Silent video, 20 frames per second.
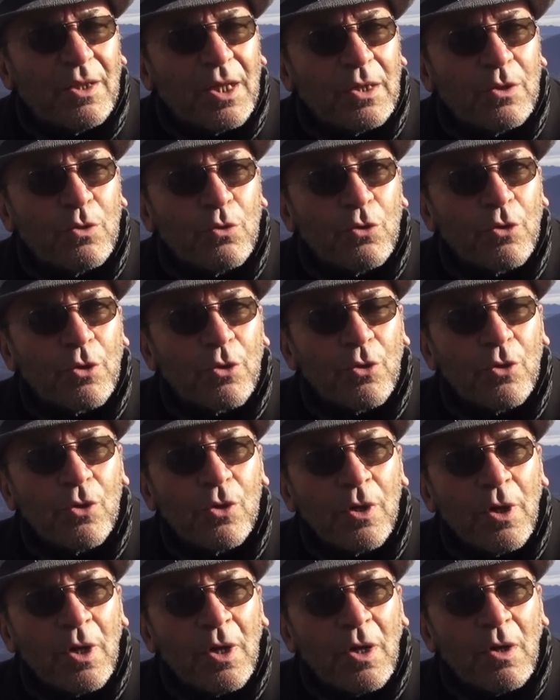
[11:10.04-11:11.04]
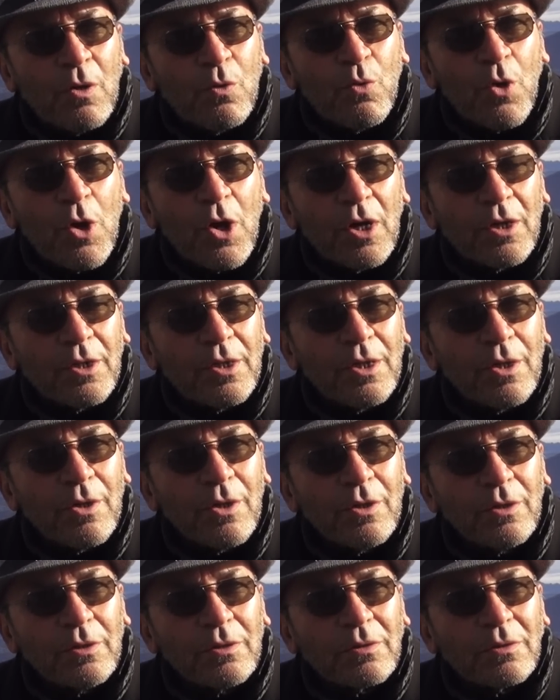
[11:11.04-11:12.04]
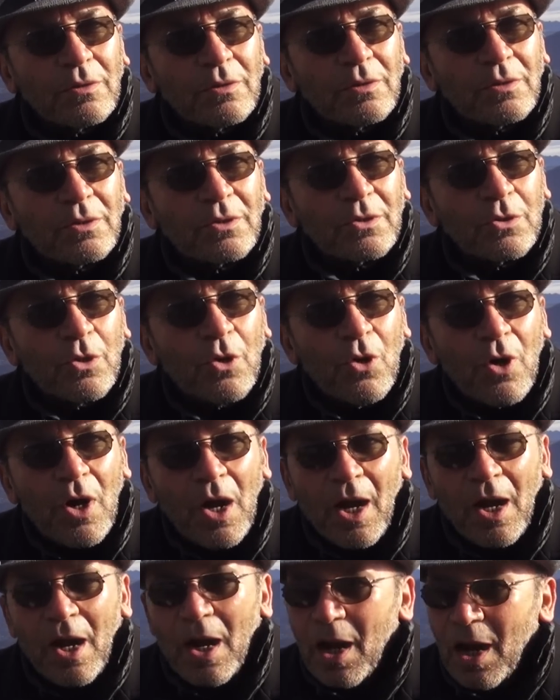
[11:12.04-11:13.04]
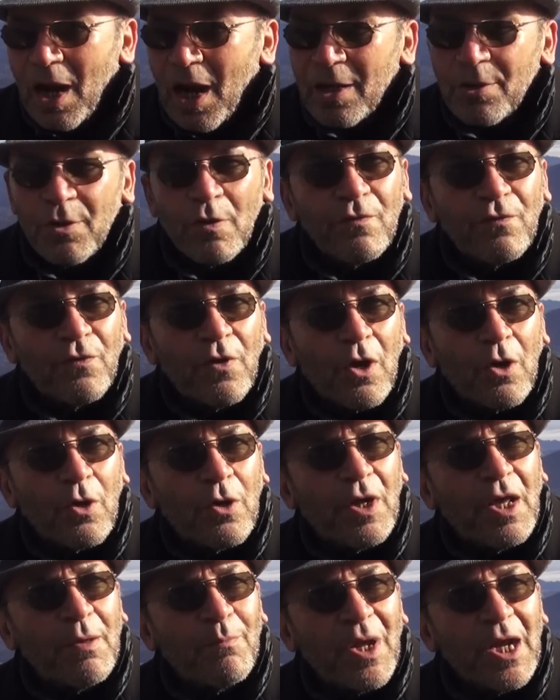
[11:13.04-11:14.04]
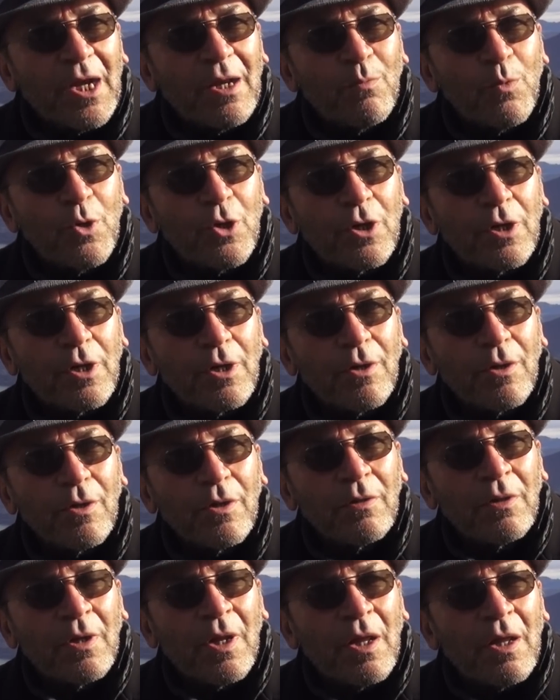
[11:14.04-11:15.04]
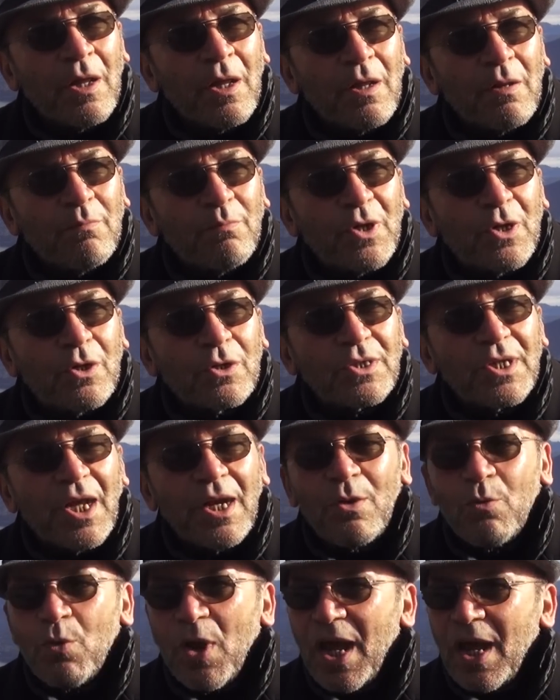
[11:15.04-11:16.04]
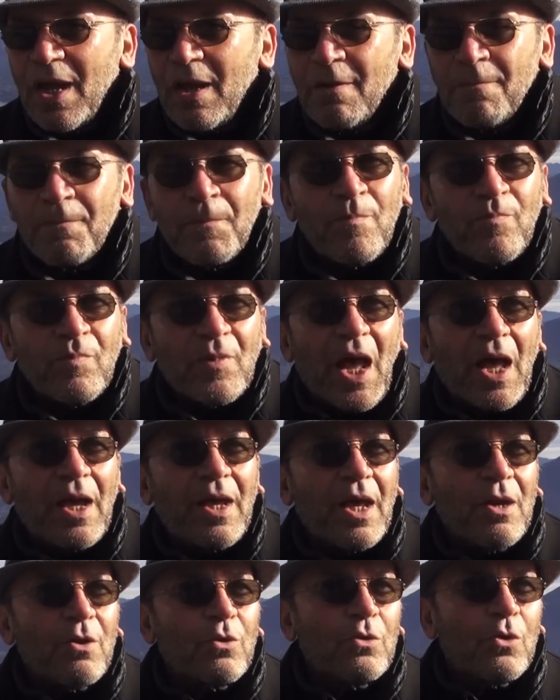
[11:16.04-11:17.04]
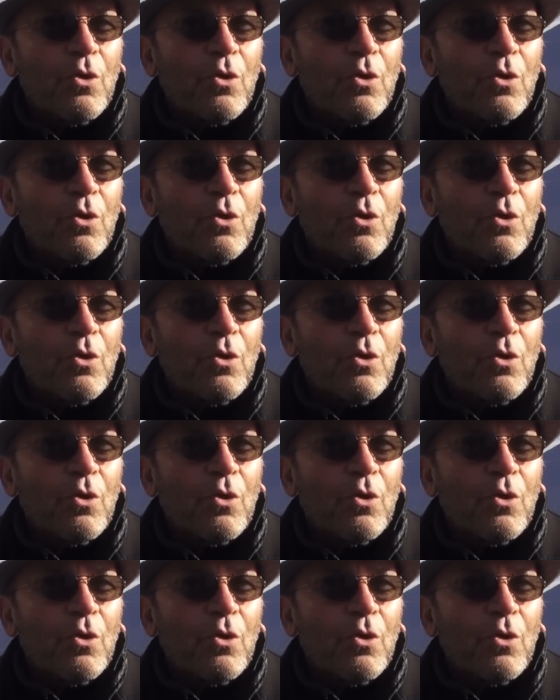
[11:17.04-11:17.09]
Guru word, So I don't follow him anymore. Because anyway, I cannot